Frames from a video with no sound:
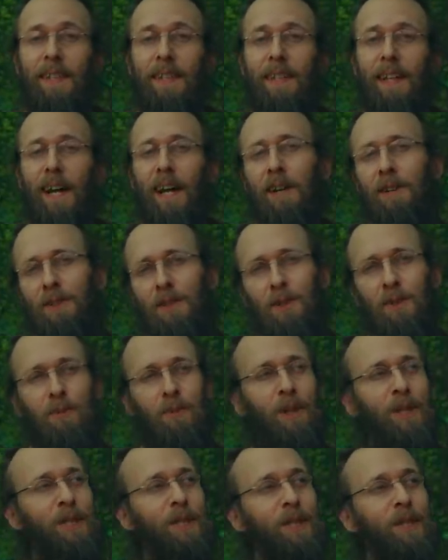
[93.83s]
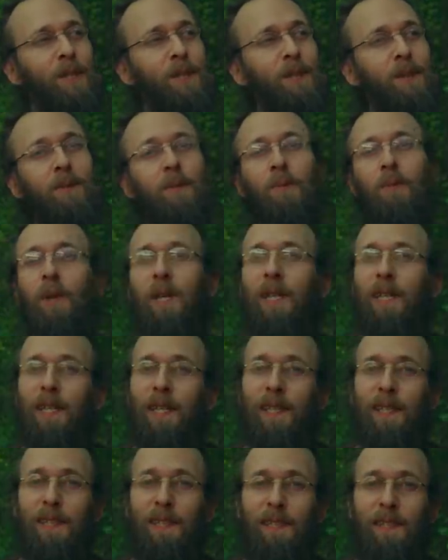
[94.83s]
I also wonder what it
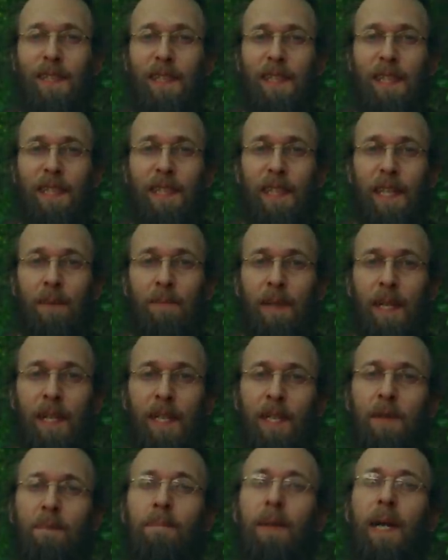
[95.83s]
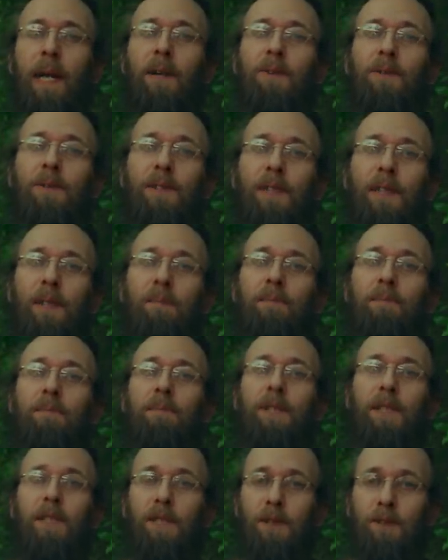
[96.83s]
is in them that compels them
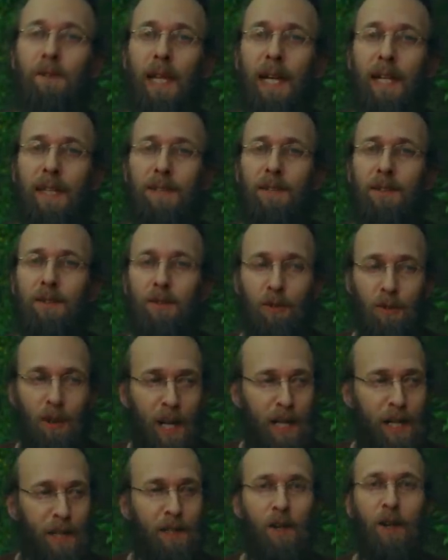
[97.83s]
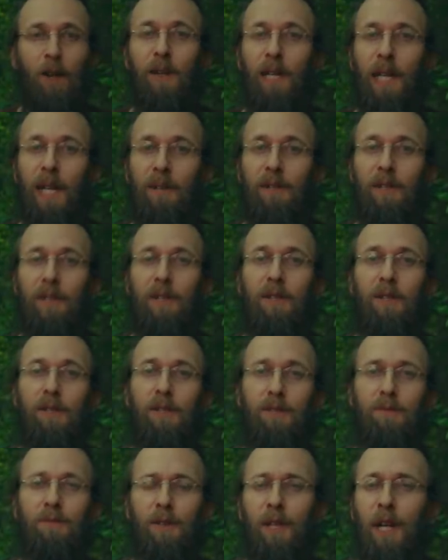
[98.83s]
to do that, to try and call out others
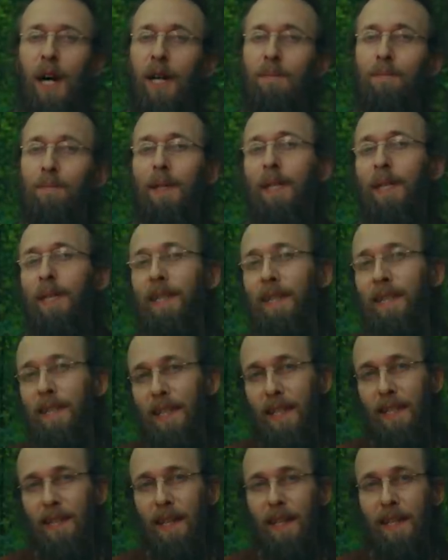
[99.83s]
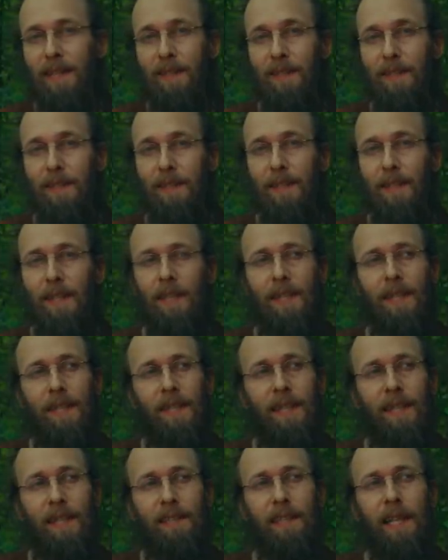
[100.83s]
for not being enlightened.
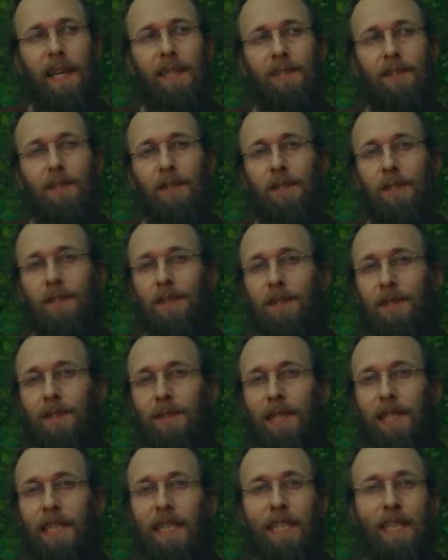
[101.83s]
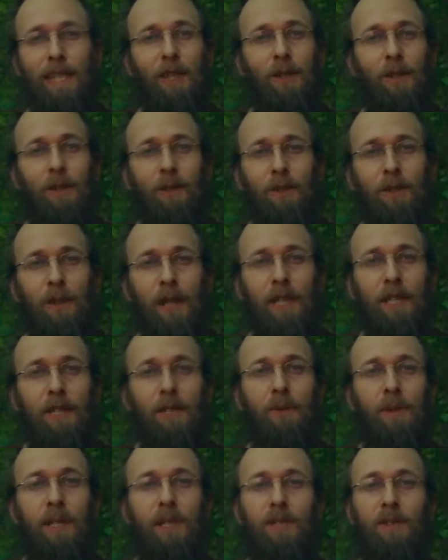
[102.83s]
Is that just ego trying
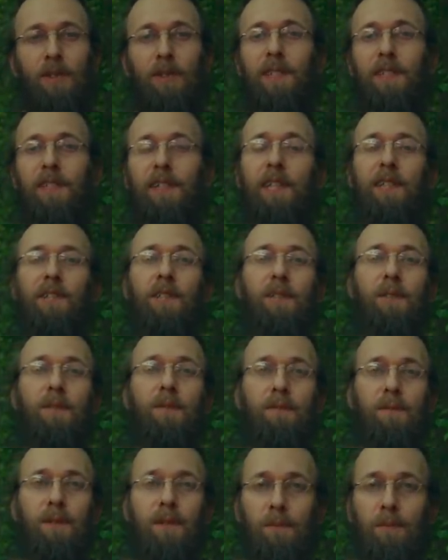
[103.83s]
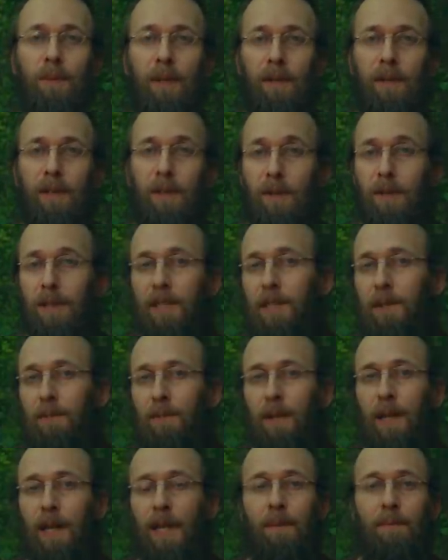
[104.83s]
to exert a sense of superiority,
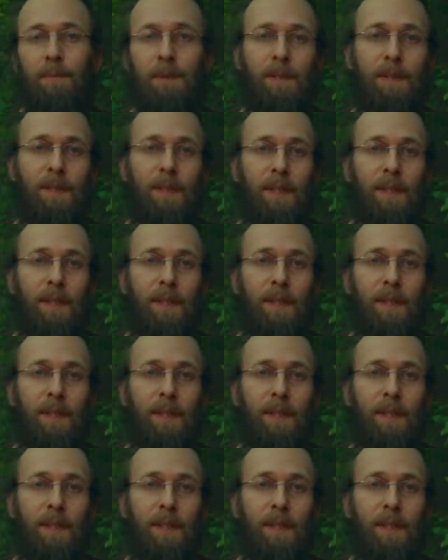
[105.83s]
perhaps?